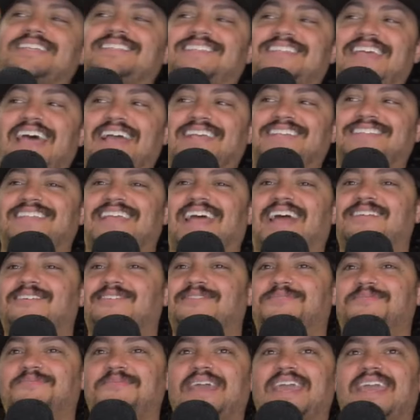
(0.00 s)
Zack
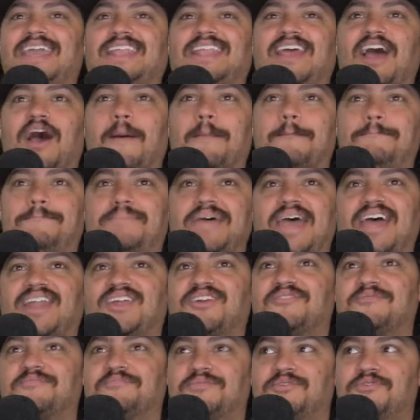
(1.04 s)
Snyder's made a
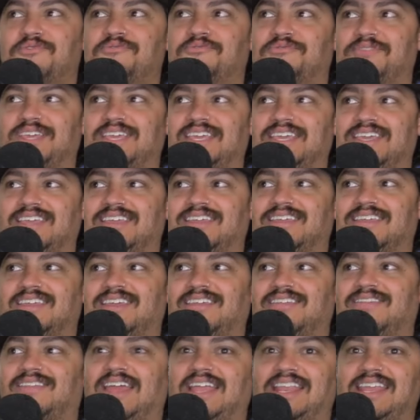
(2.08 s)
better movie
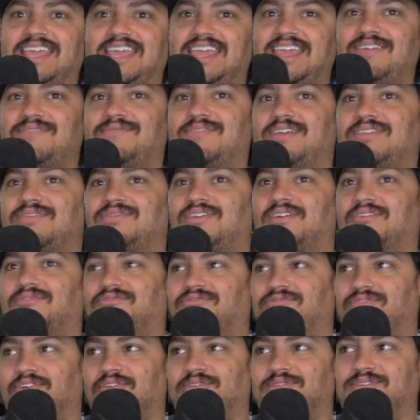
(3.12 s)
than even the
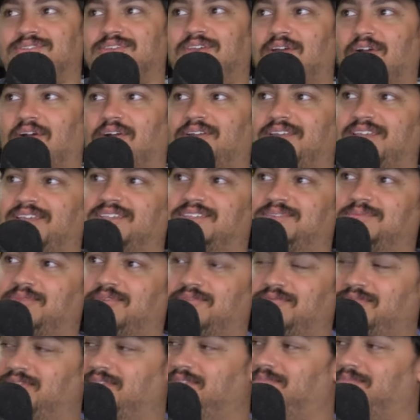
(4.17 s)
first Guardians movie.